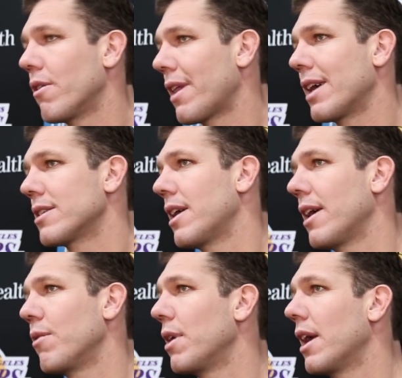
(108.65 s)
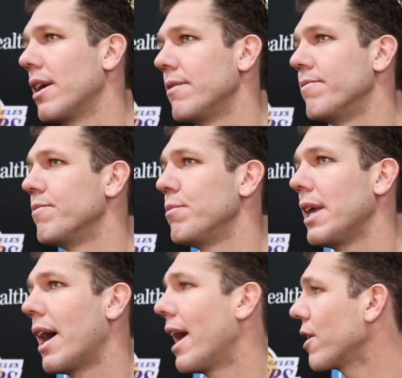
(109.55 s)
Last night we had
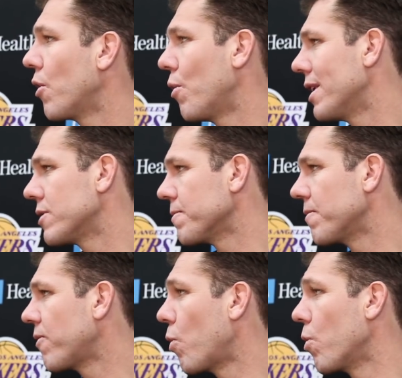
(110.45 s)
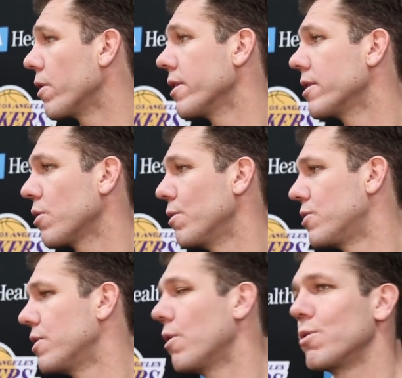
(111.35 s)
B.I. going at some 4. So
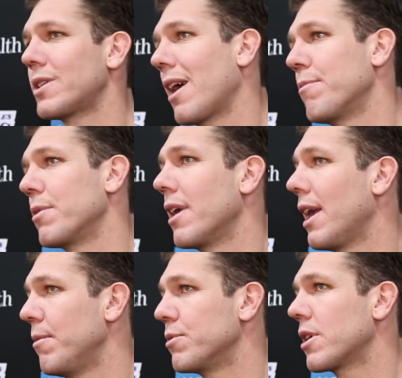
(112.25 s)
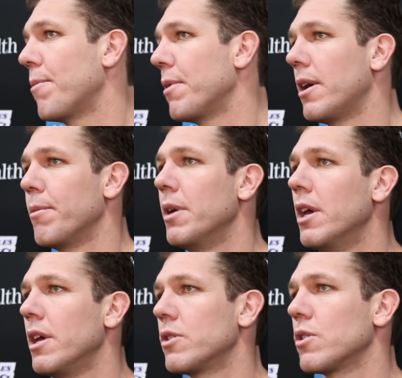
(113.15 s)
it's those type of games coming up.
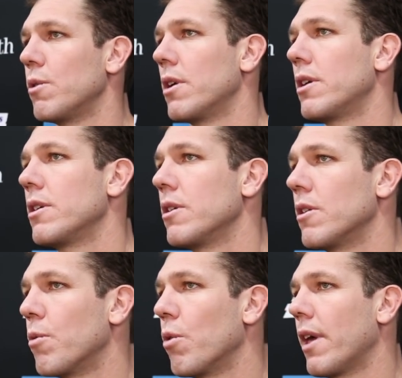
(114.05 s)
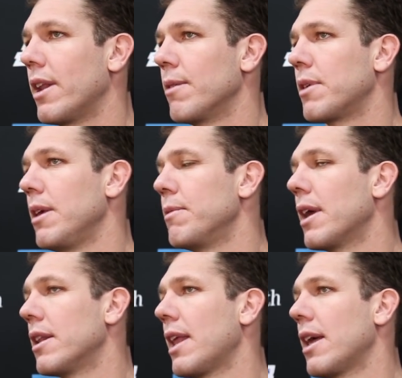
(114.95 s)
So we'll let him keep
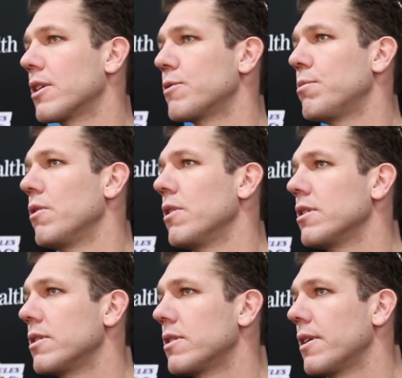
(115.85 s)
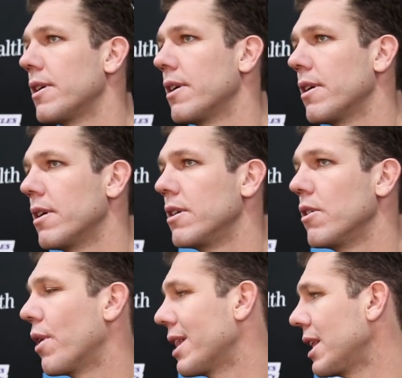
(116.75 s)
getting that experience.
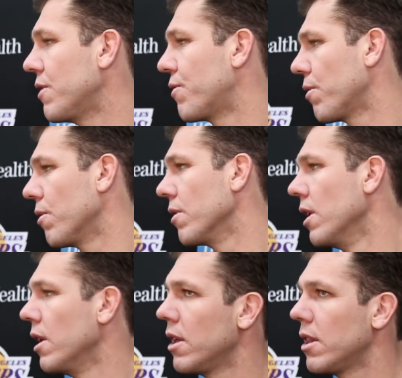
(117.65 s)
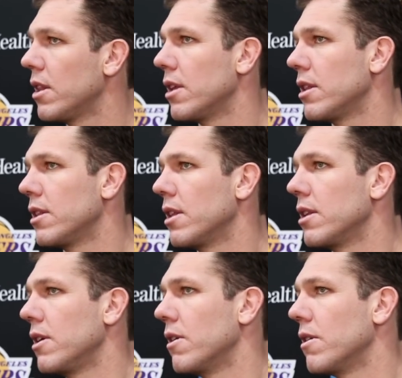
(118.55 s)
At least for
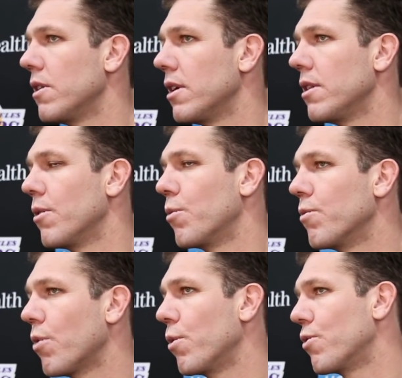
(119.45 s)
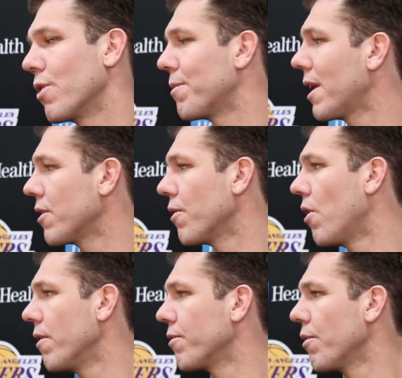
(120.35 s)
the road trip that they're
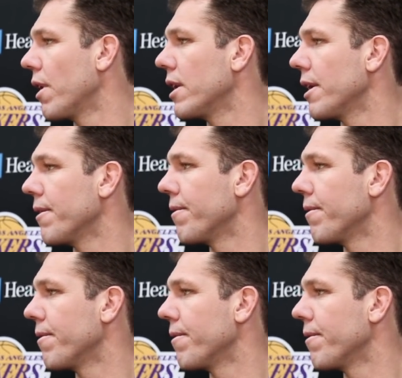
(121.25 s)
on for right now.